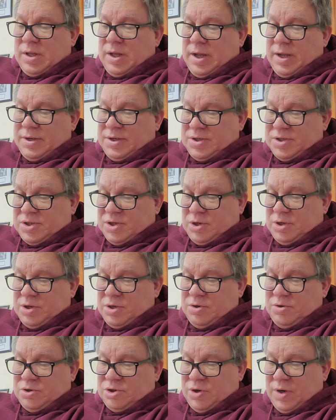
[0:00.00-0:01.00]
unto
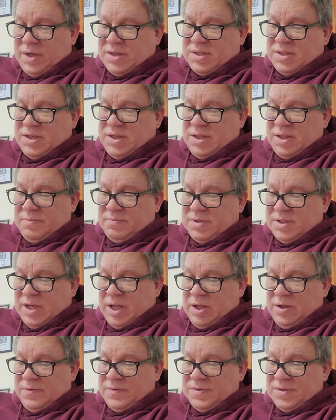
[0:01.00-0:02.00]
certain who trusted in
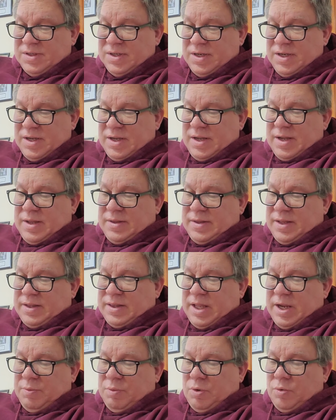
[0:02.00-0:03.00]
themselves that
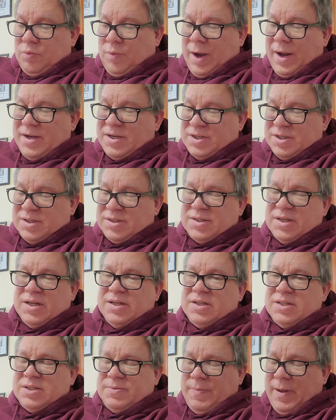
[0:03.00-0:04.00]
they were righteous
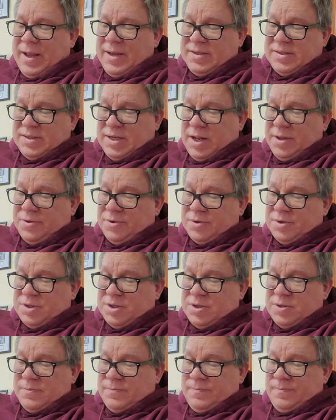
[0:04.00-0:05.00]
and despised
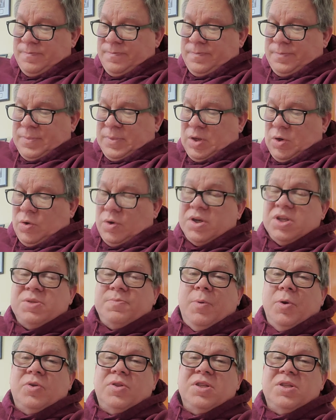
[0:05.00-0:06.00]
others or he
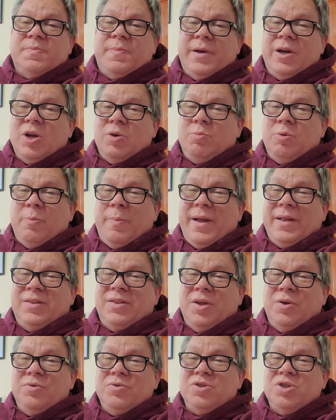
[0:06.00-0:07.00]
spoke this parable about
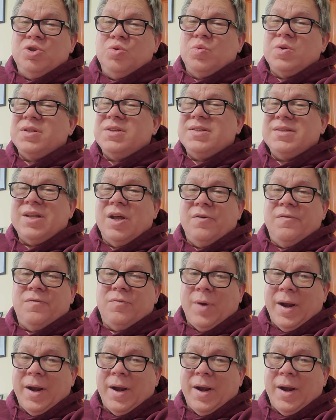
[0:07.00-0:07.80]
those who were self